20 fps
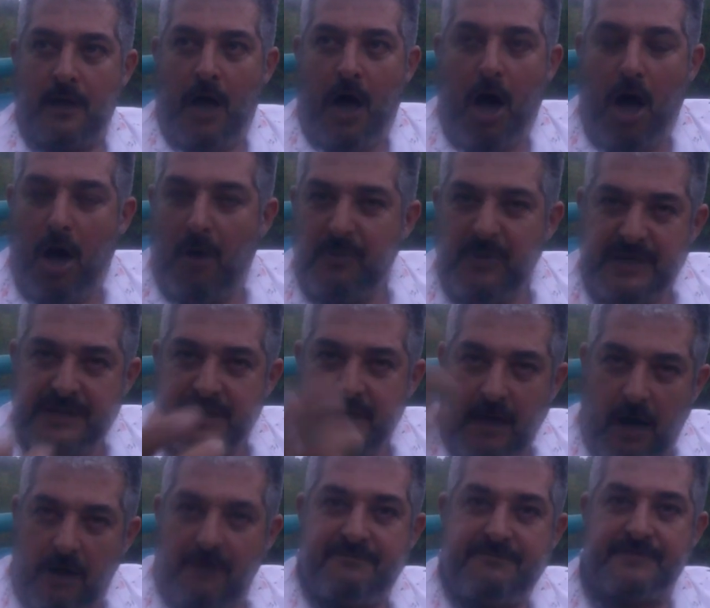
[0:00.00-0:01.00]
how many
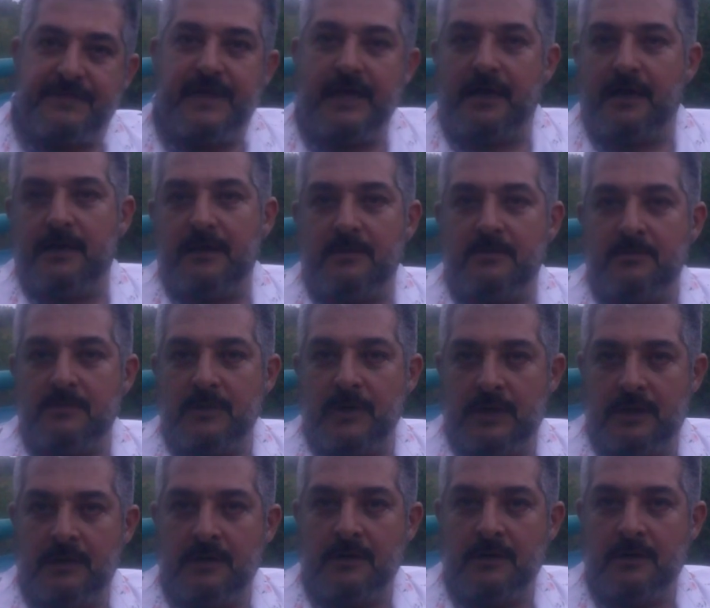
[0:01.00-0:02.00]
of them
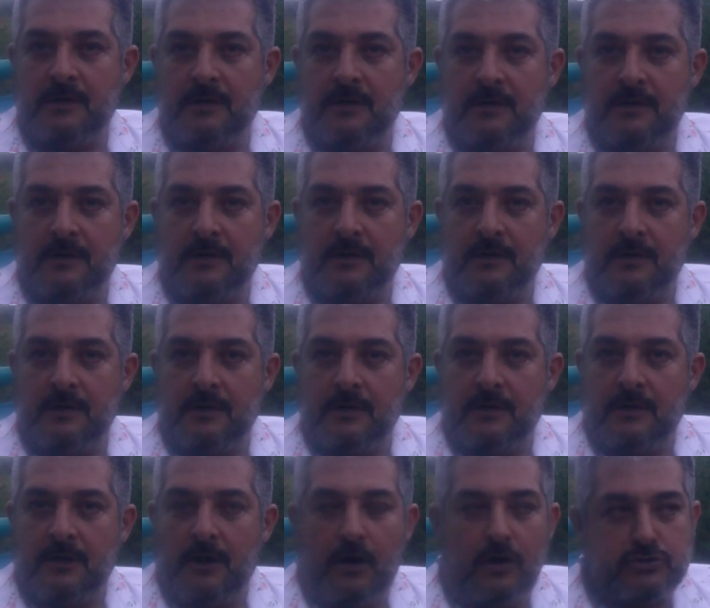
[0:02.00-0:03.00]

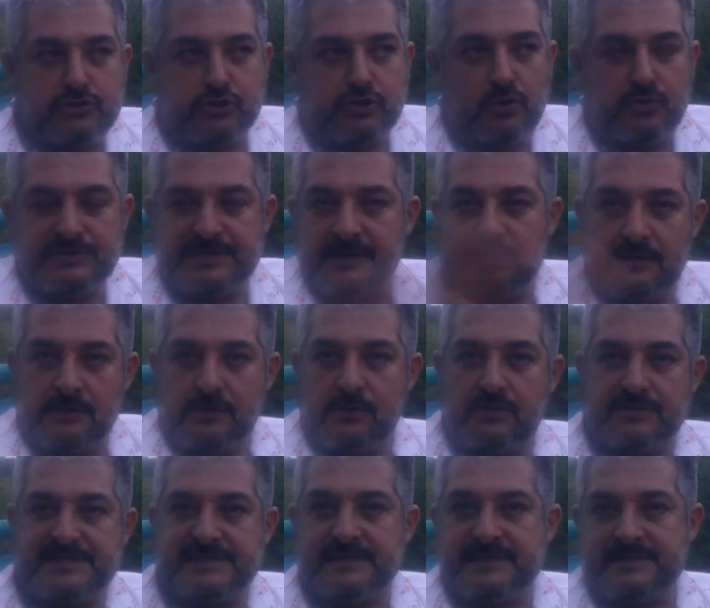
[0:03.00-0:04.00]
are chosen in
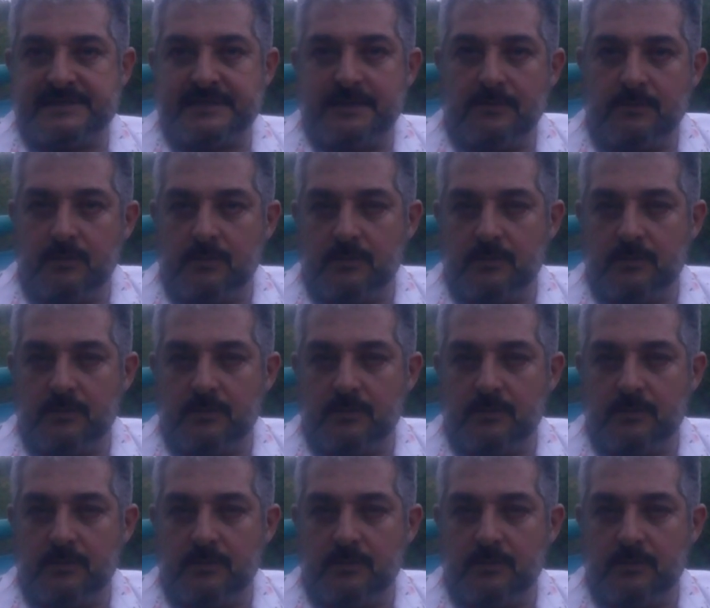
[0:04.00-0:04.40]
your system?